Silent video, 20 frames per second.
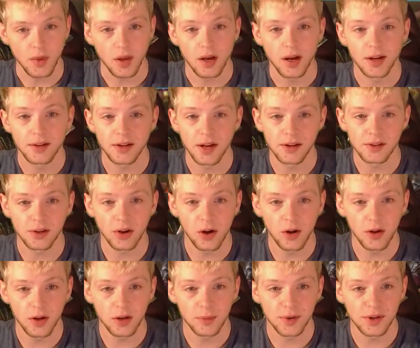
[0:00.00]
Attacks
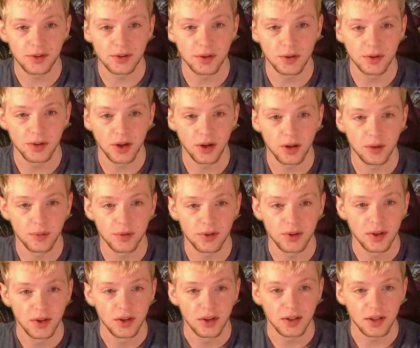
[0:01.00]
all enemies 2 times.
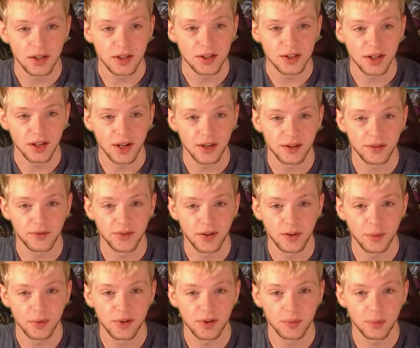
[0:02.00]
Each hit has a
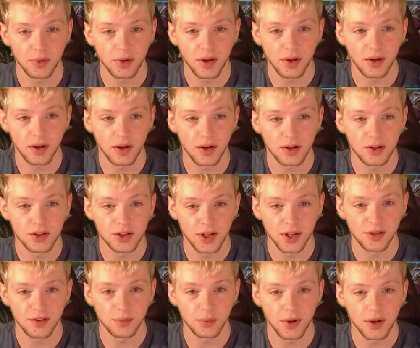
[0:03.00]
50%
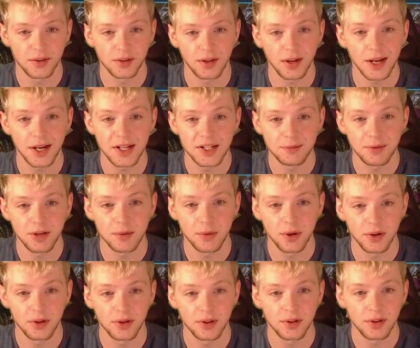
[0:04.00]
chance of placing an HP
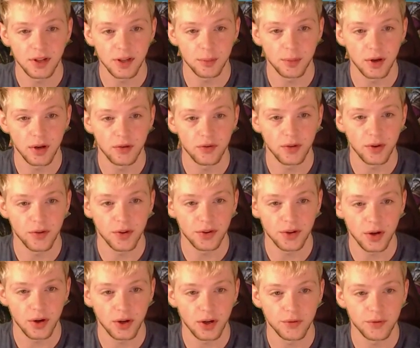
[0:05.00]
burn debuff on the
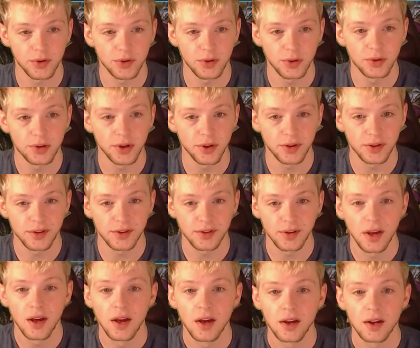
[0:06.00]
target for 2
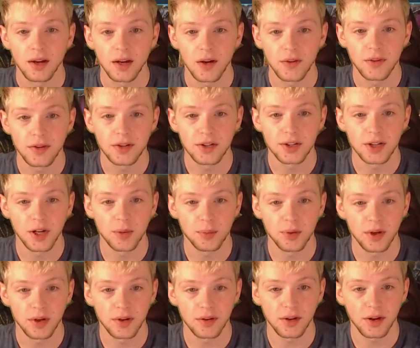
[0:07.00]
turns. If this
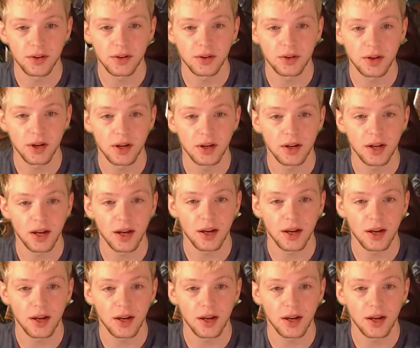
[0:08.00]
champion is under an